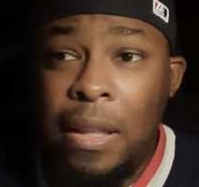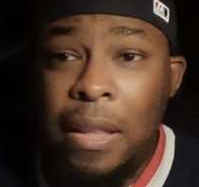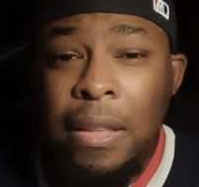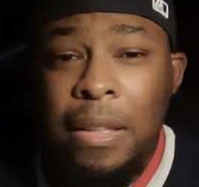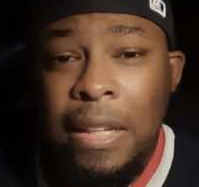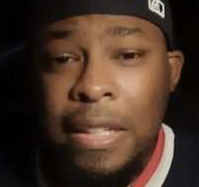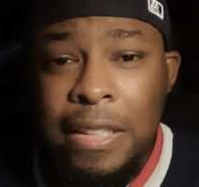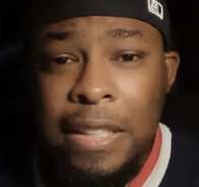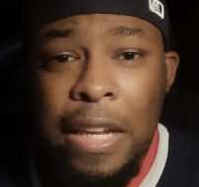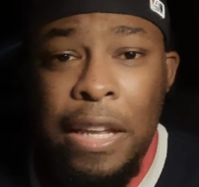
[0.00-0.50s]

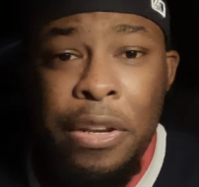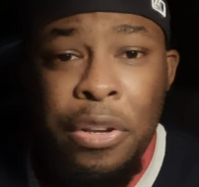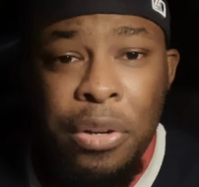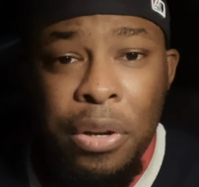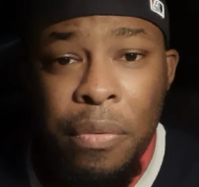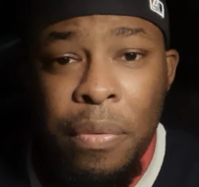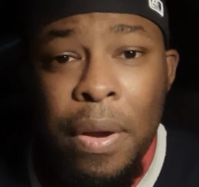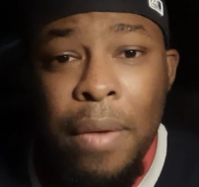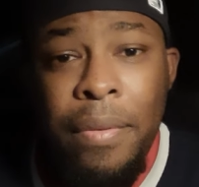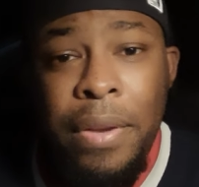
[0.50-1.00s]
They said, you know,
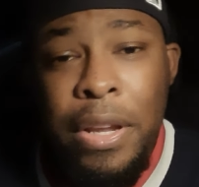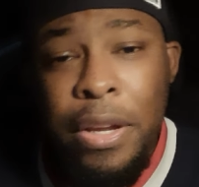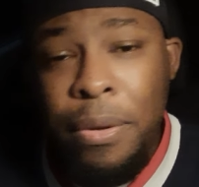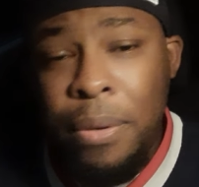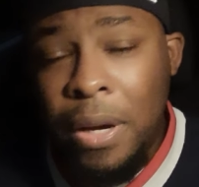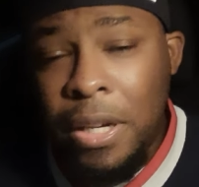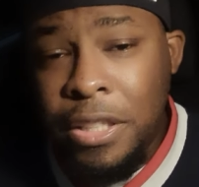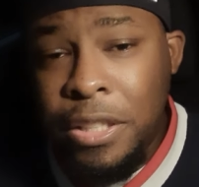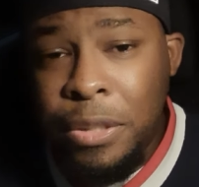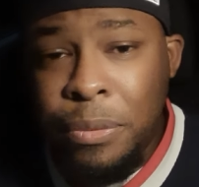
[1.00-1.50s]
if you have any
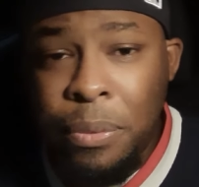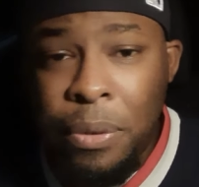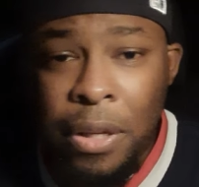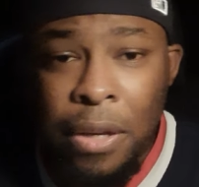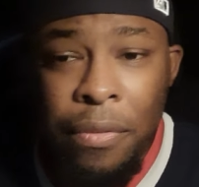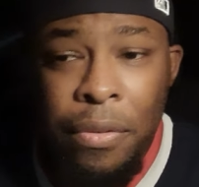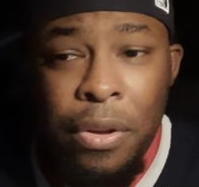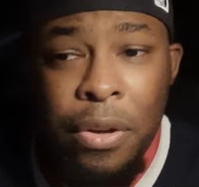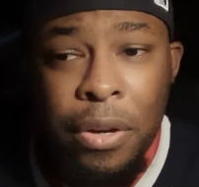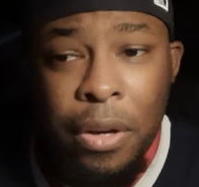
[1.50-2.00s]
questions, we'll
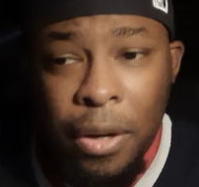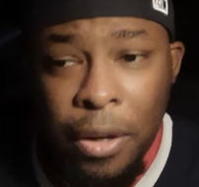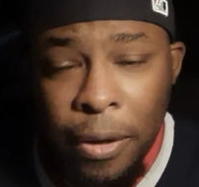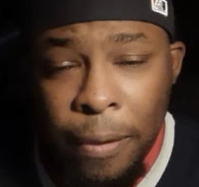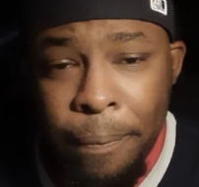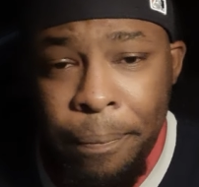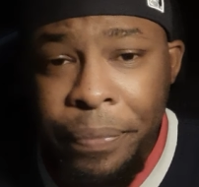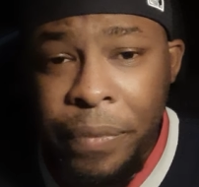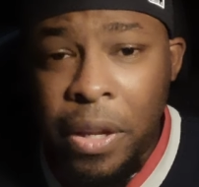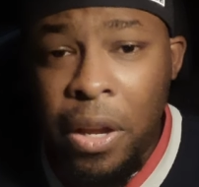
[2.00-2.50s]
give you a call.
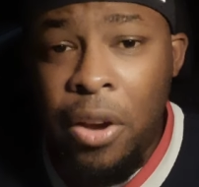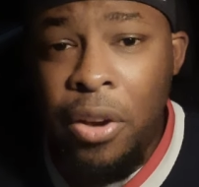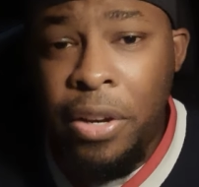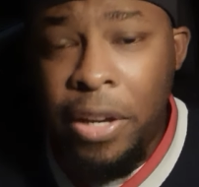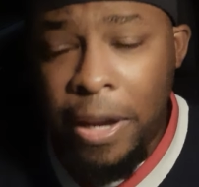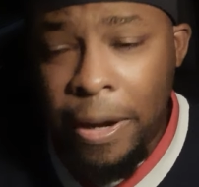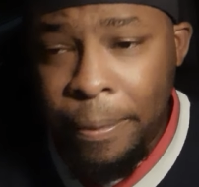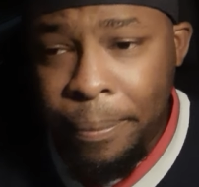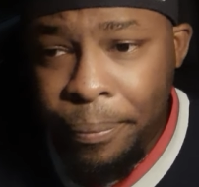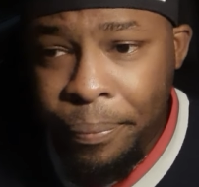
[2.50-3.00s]

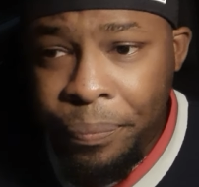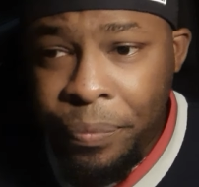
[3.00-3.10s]
Okay.